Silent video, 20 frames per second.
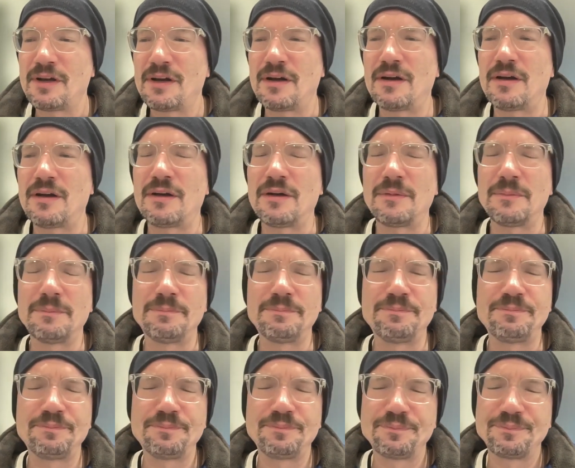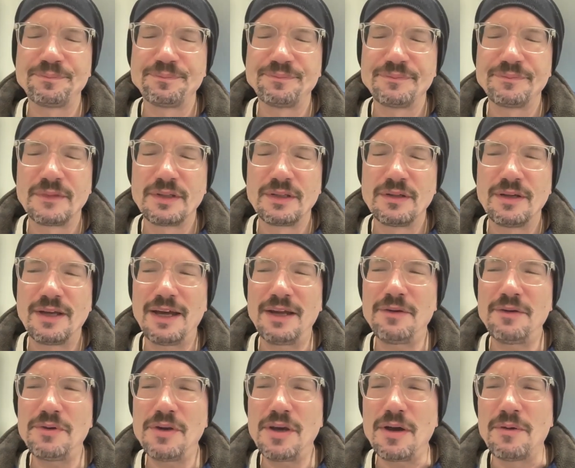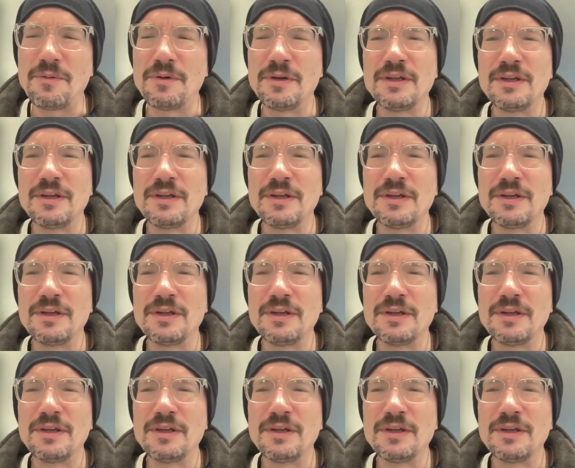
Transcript: I don't know.